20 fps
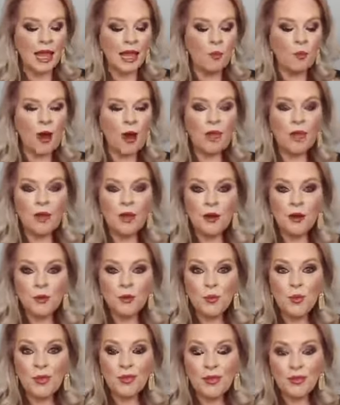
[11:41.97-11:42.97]
Whether you're
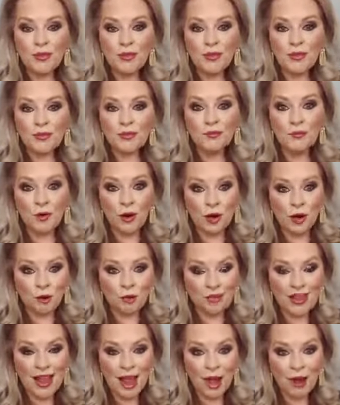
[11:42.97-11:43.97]
doing this for
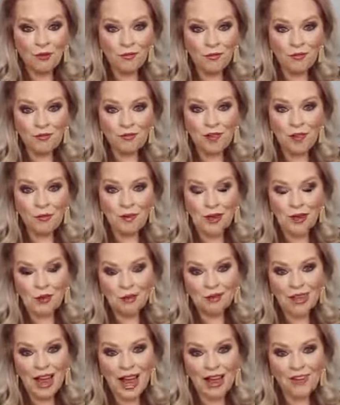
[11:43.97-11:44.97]
yourself, someone
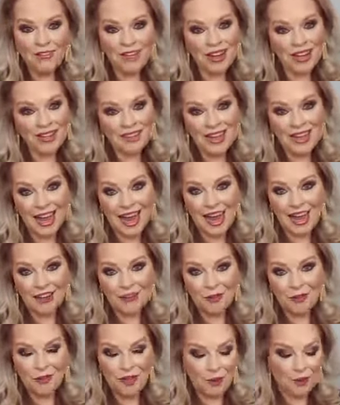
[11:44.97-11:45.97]
you love, a
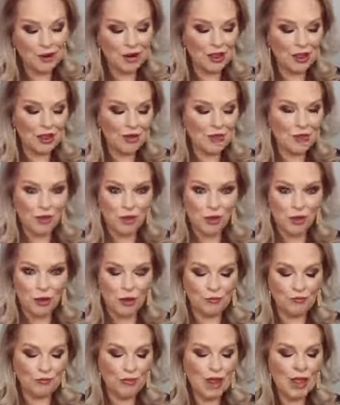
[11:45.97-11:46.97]
client, or someone in the
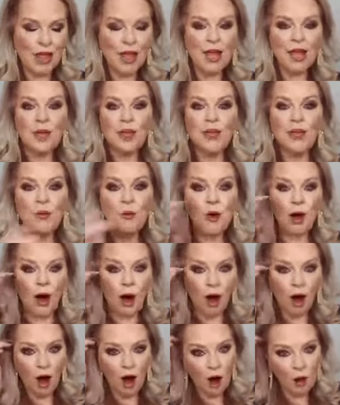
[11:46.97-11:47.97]
future, you
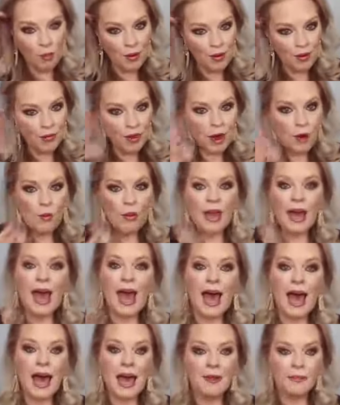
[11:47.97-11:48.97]
always go
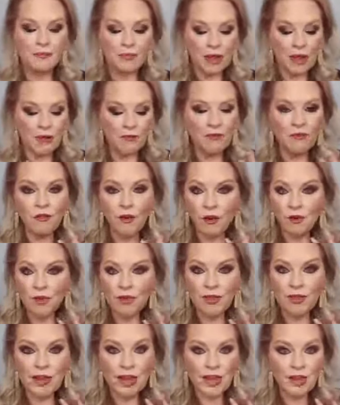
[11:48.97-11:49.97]
ahead,
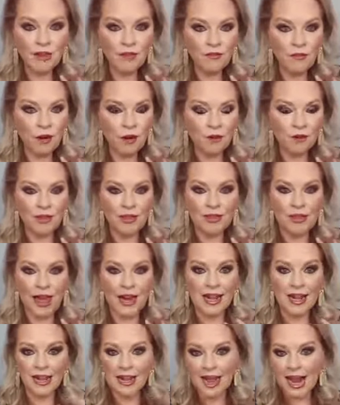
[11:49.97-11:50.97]
first things first, and
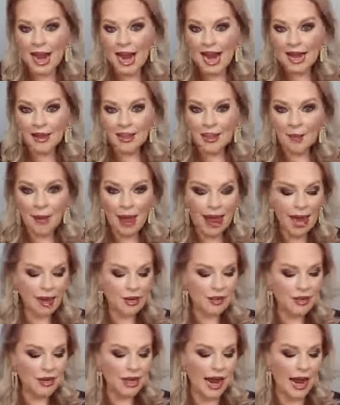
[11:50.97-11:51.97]
that is EM in the back
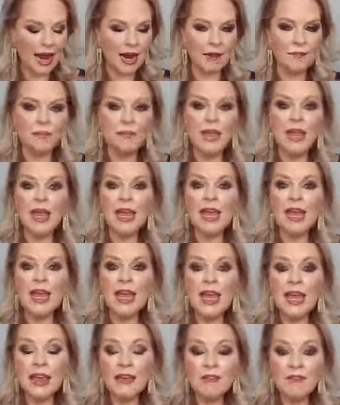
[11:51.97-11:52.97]
of the neck.
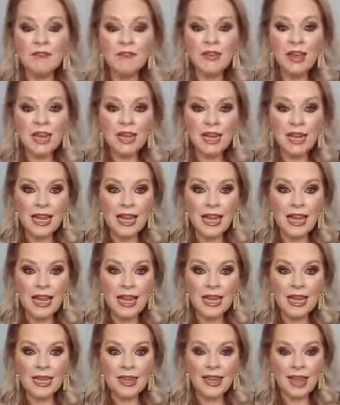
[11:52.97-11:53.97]
If it
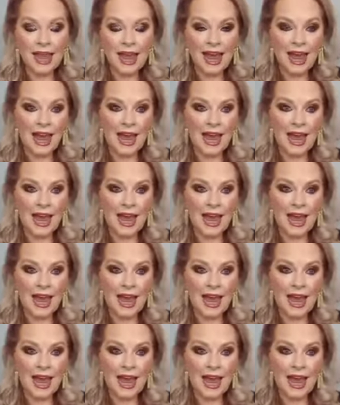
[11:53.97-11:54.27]
is